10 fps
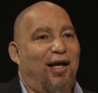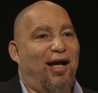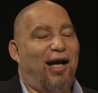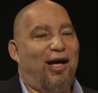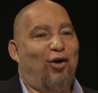
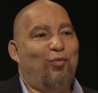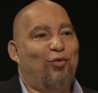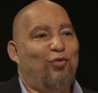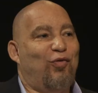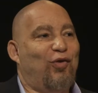I
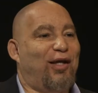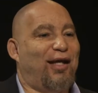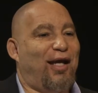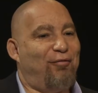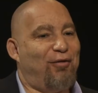almost feel like
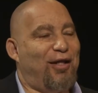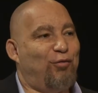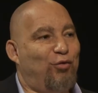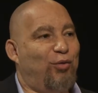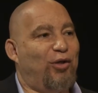everything
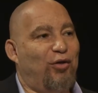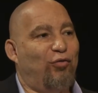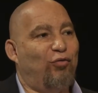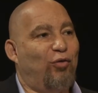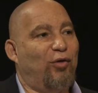was put here
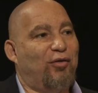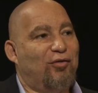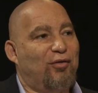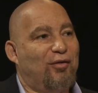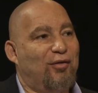for
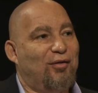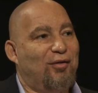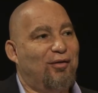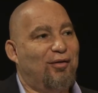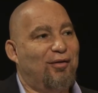us.
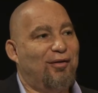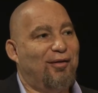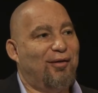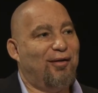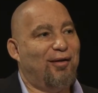
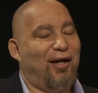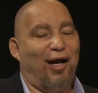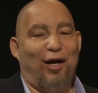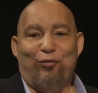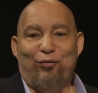
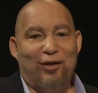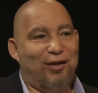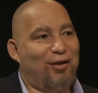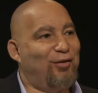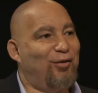I
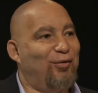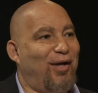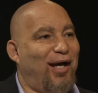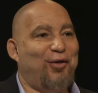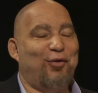really do.
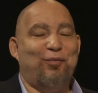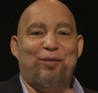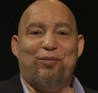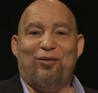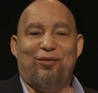I know
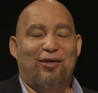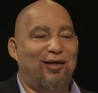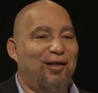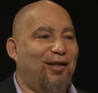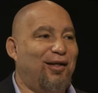people,
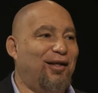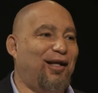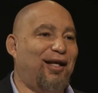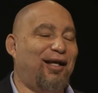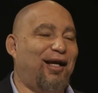
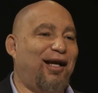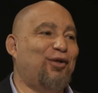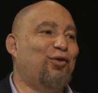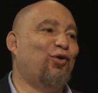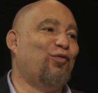I had a
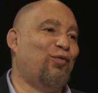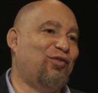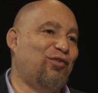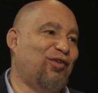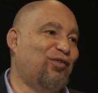girlfriend
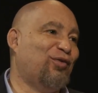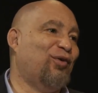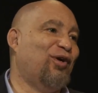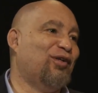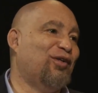once, she goes, let's go
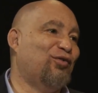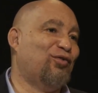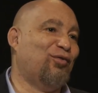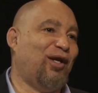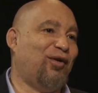hug this
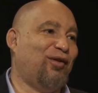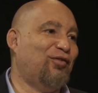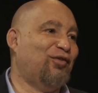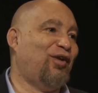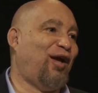tree. I go,
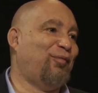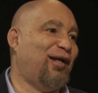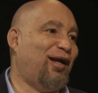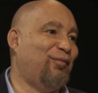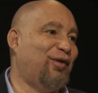let's chop it
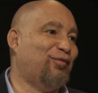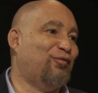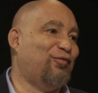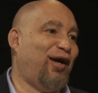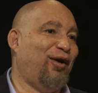down and make some
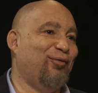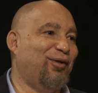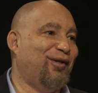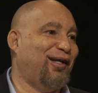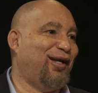
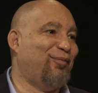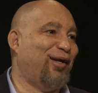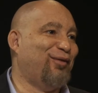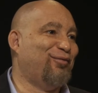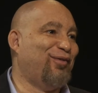firewood, lay down
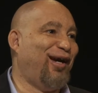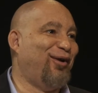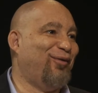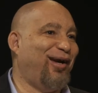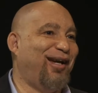by the
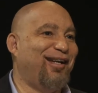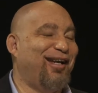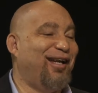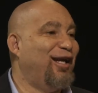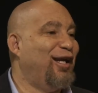fire, right?